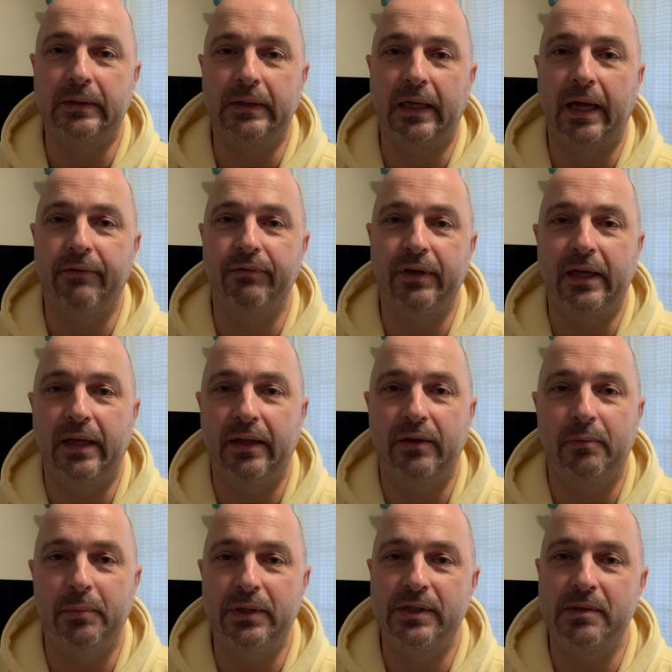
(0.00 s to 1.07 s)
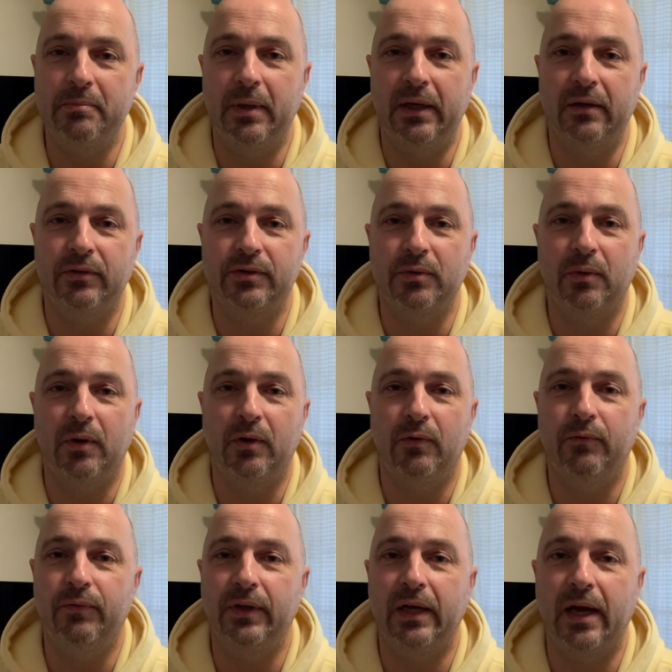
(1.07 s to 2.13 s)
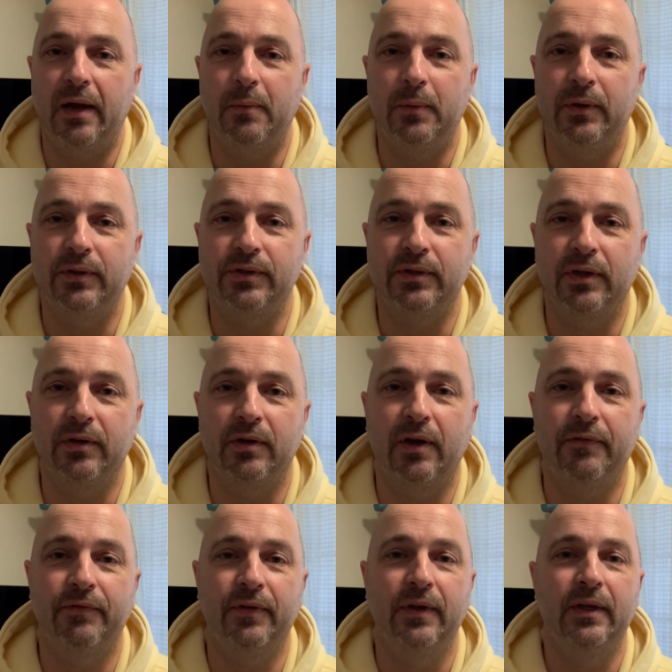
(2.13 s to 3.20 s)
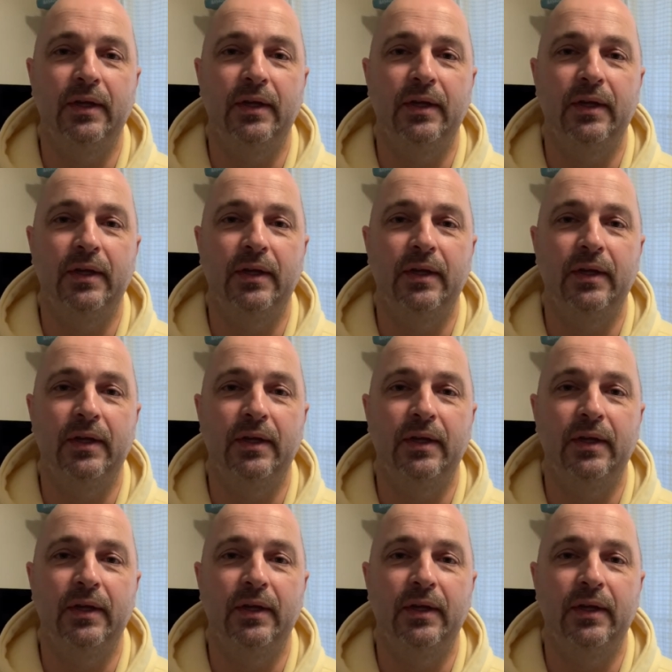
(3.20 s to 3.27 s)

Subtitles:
every day there'll be some mail. So hopefully I will start off